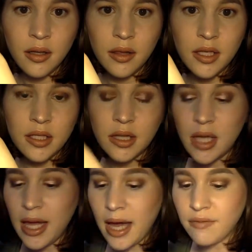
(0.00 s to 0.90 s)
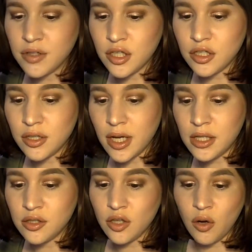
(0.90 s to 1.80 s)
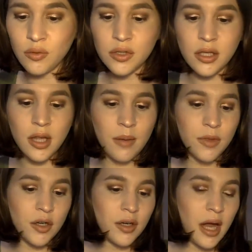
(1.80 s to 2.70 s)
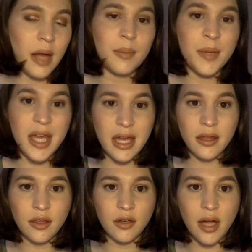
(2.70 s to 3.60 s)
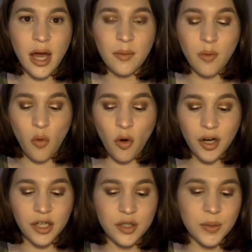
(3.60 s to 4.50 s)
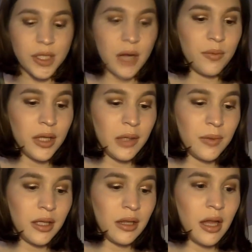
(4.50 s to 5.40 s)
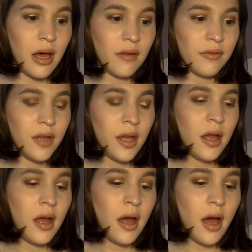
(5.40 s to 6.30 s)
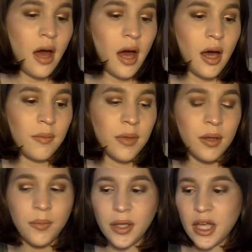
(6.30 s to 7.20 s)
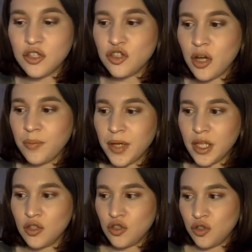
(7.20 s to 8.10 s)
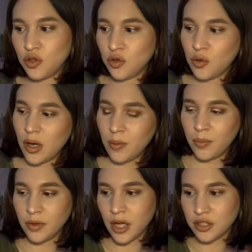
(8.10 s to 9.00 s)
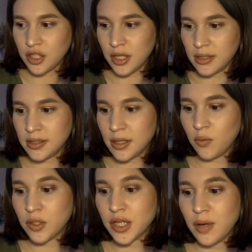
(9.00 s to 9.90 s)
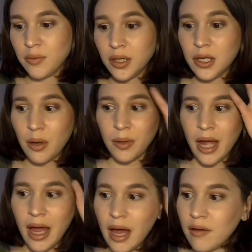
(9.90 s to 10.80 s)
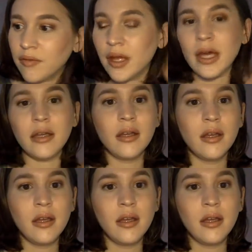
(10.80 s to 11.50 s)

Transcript: They have such nice tones to them. They're not pink, they're not orange, which I really, really love. But let's jump into blushes, which I really don't have, like,